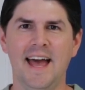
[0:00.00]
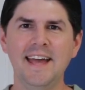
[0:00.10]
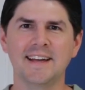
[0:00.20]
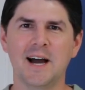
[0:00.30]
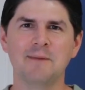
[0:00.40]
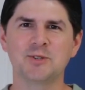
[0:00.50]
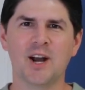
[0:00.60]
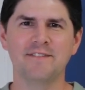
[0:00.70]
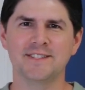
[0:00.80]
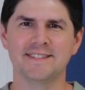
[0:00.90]
Hey, I'm
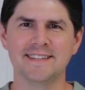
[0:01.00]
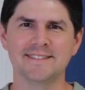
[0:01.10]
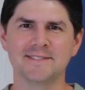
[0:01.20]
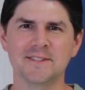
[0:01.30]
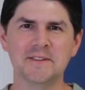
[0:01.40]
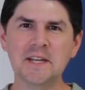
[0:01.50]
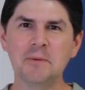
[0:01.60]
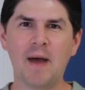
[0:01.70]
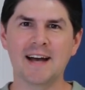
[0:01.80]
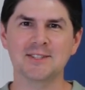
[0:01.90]
Travis Deems, the
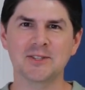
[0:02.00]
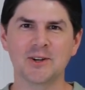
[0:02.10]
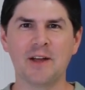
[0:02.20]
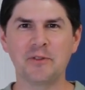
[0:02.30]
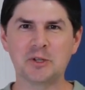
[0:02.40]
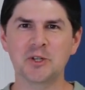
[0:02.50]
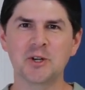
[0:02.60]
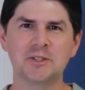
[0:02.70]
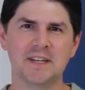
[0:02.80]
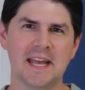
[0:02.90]
lead pastor at the
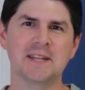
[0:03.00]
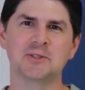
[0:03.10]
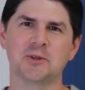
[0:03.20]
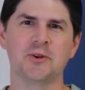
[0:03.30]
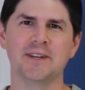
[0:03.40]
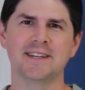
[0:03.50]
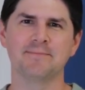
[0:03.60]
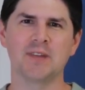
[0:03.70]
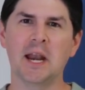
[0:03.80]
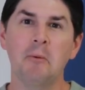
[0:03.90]
church at Haynes
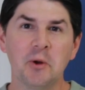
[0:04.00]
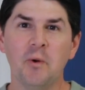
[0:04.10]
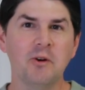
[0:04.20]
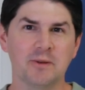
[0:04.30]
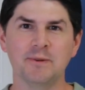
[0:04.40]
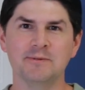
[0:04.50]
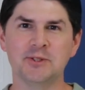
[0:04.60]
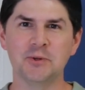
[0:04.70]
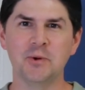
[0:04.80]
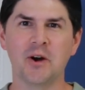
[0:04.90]
Creek, and I want to welcome you
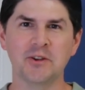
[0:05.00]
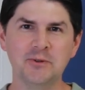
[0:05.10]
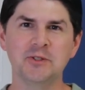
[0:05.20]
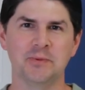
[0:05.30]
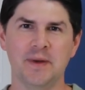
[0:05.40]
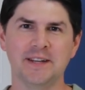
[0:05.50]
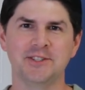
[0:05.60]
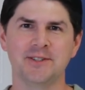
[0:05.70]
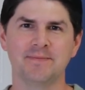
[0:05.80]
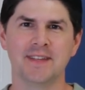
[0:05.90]
to our YouTube
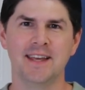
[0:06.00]
page.